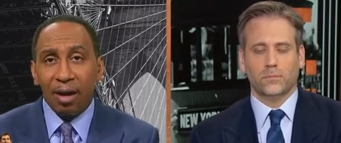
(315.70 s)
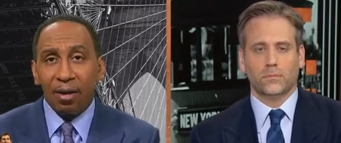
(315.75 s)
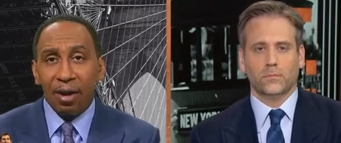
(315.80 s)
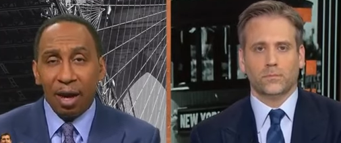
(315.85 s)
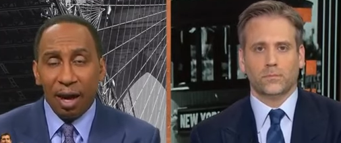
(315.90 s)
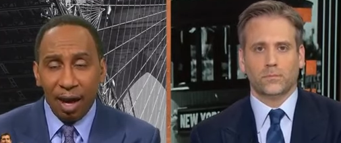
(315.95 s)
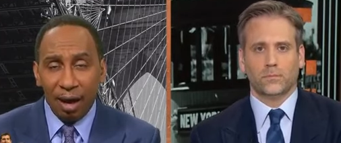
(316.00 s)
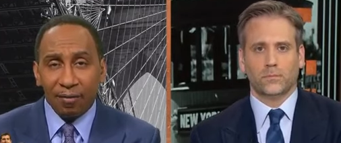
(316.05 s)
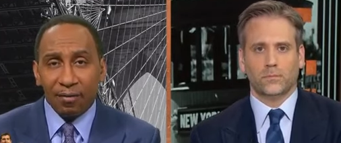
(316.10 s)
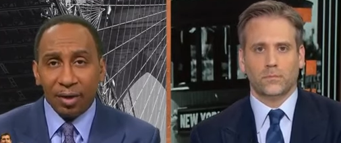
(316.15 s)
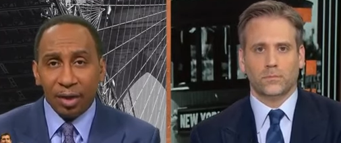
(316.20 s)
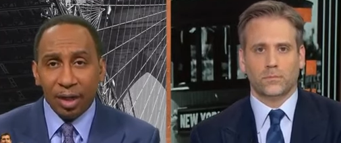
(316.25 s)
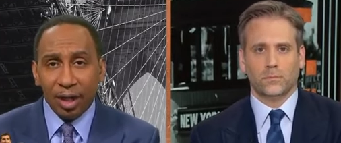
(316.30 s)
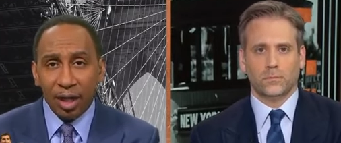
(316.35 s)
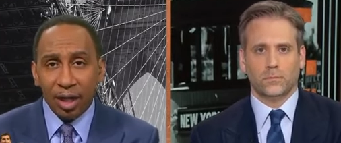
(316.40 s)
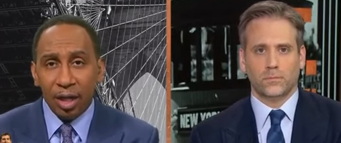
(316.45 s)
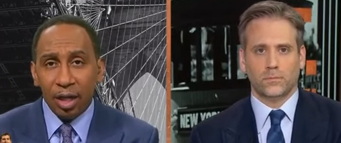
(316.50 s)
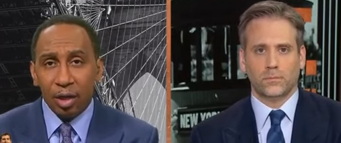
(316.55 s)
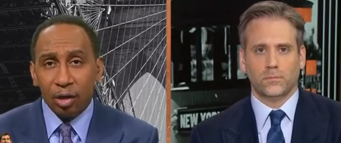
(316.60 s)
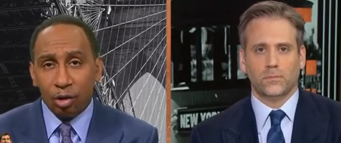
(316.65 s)
Speaker 1: heavily
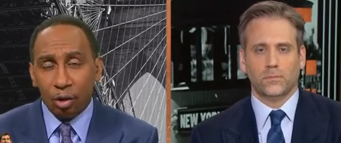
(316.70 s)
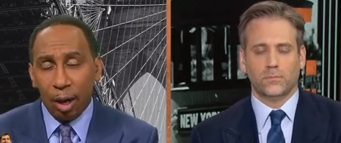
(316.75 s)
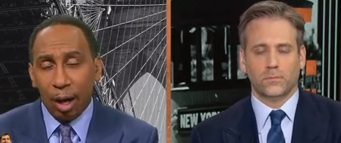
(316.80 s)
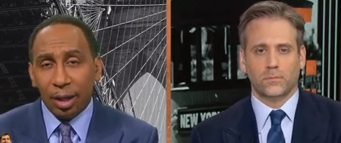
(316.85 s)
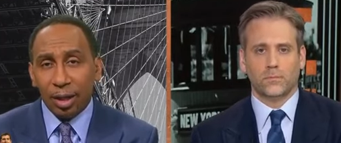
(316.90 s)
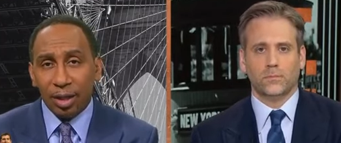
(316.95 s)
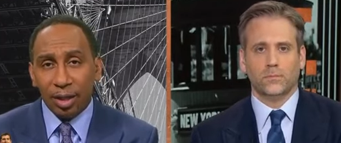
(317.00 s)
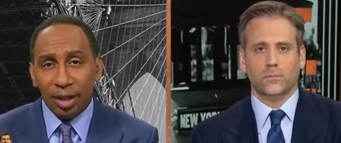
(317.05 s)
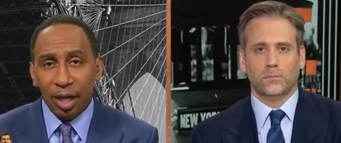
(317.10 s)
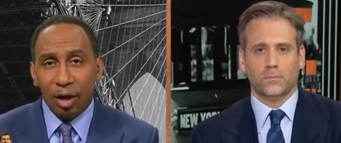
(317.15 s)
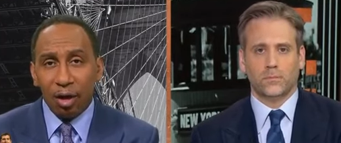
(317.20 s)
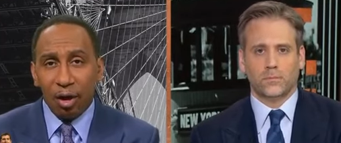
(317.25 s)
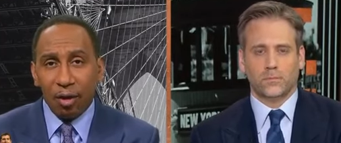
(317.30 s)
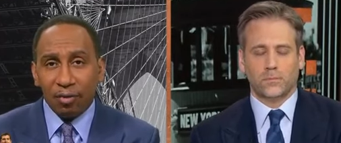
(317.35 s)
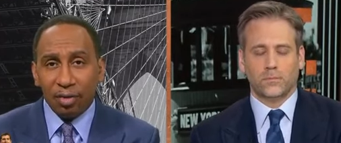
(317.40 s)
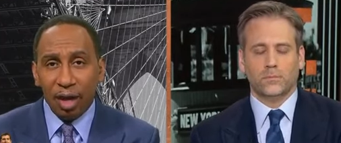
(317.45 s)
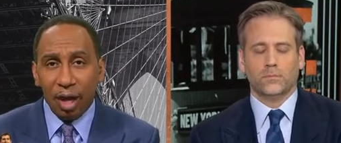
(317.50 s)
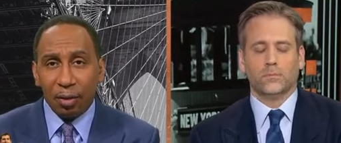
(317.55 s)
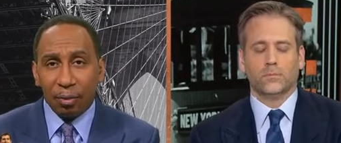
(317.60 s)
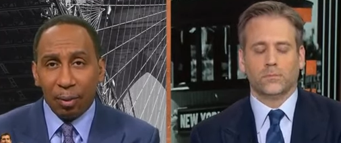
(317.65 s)
trying to stay off
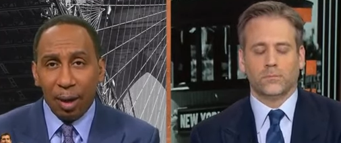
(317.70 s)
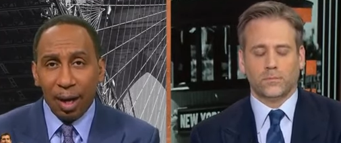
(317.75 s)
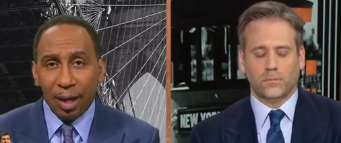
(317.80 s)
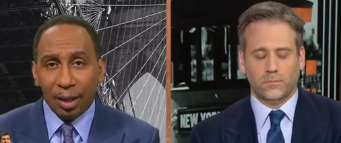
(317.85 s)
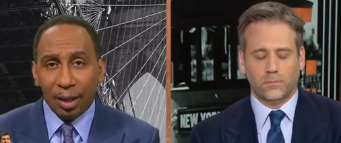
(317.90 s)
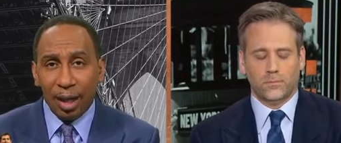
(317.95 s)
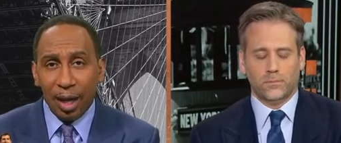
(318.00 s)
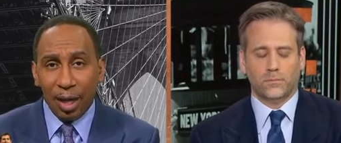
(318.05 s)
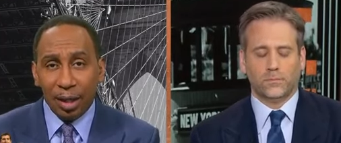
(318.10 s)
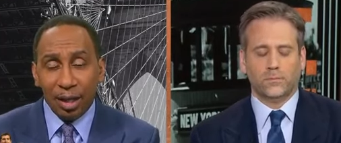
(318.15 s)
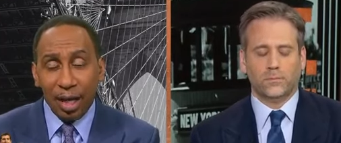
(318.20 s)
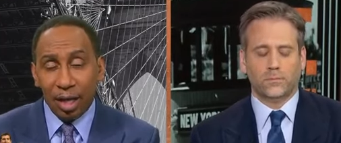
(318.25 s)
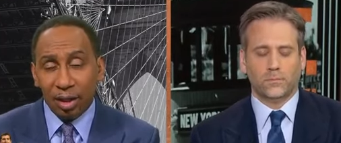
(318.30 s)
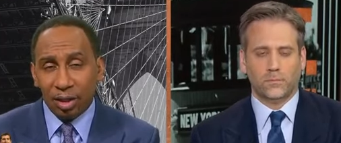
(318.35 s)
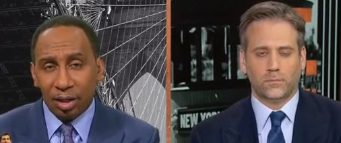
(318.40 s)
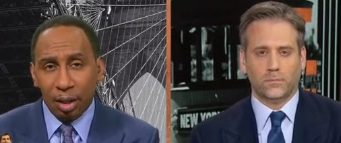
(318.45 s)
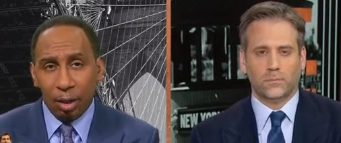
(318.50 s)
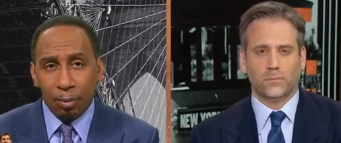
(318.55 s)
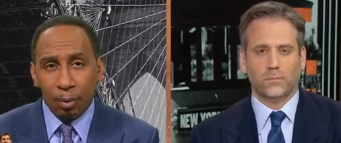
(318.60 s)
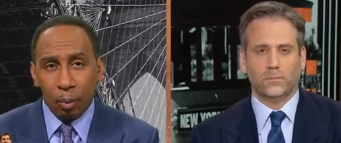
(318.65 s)
that right leg. That's
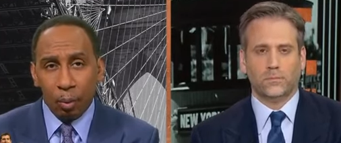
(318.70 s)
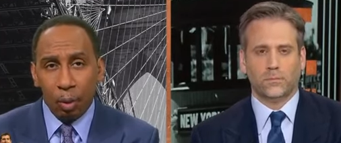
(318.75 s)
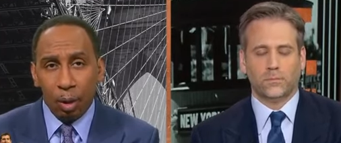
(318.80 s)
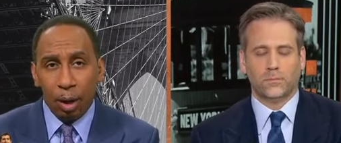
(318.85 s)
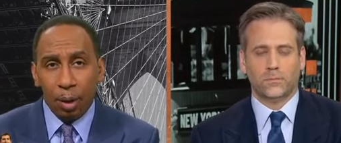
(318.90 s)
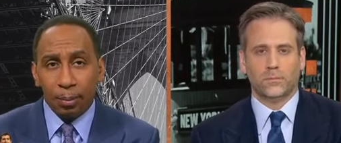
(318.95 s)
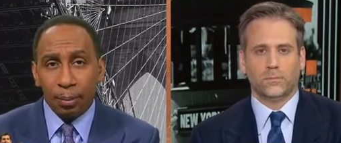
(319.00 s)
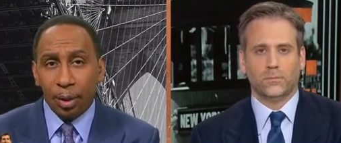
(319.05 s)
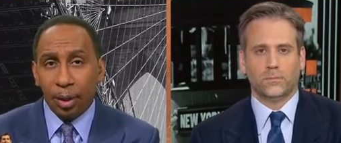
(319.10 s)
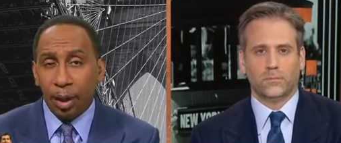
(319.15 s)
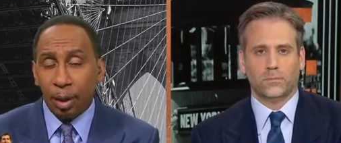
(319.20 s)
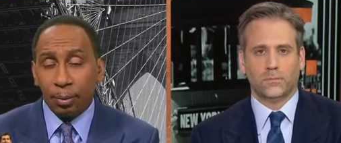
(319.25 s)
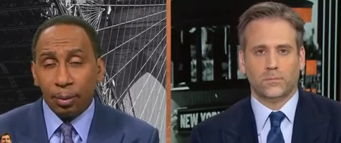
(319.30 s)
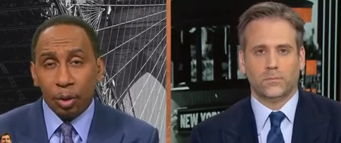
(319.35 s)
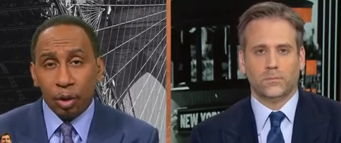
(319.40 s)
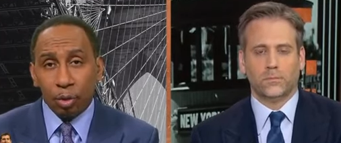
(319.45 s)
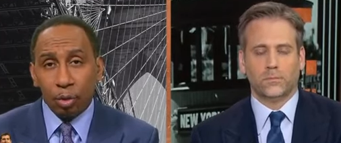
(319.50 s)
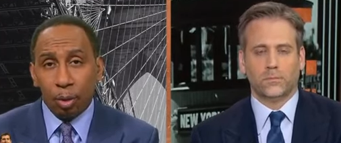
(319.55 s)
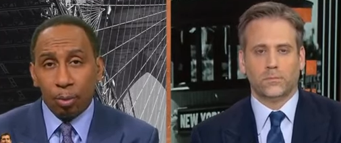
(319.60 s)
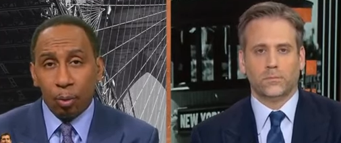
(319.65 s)
number one. But number
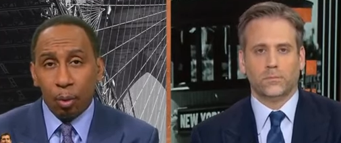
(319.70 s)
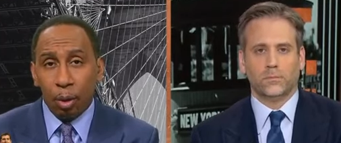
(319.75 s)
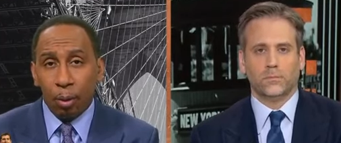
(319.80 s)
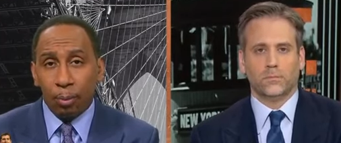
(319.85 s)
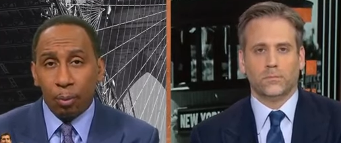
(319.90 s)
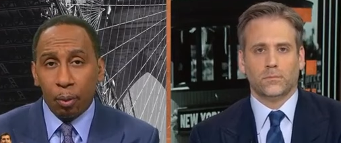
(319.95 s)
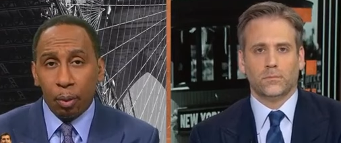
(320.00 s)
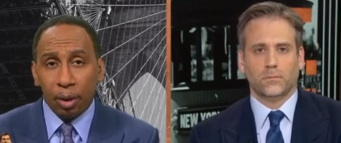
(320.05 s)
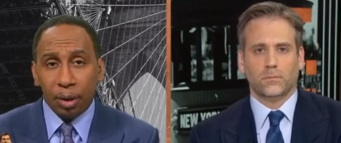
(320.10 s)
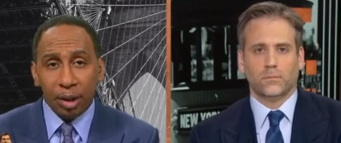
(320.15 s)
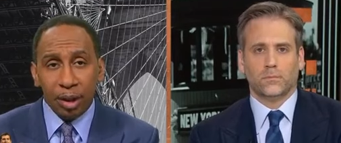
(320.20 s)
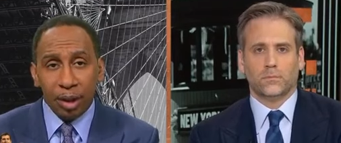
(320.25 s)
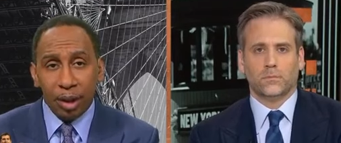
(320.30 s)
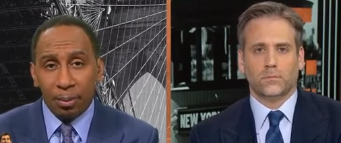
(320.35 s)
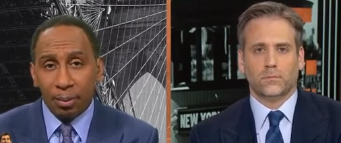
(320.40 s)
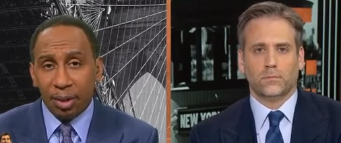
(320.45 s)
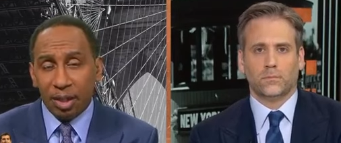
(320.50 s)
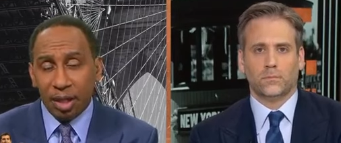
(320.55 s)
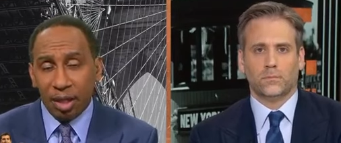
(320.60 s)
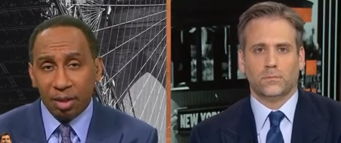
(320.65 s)
two, and more importantly, let me
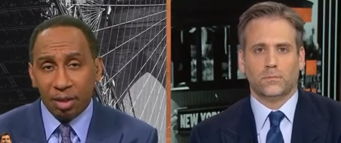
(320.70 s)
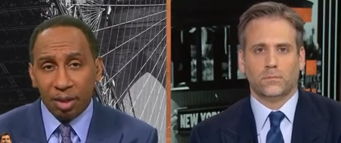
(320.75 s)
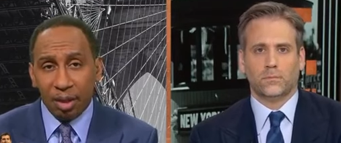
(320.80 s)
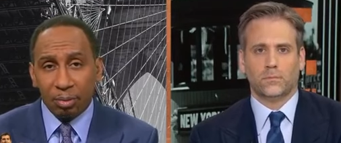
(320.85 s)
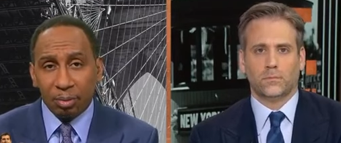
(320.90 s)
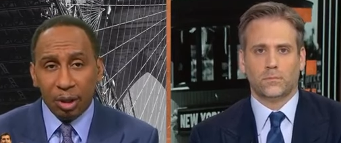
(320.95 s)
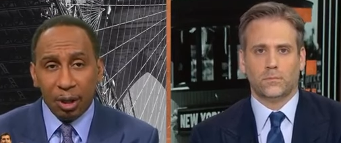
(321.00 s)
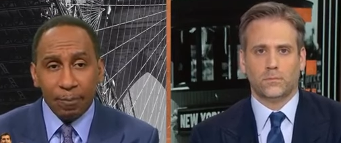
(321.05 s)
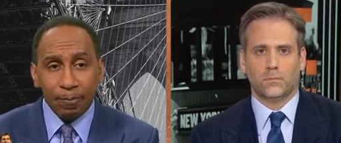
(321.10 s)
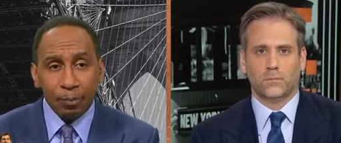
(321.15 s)
tell you something.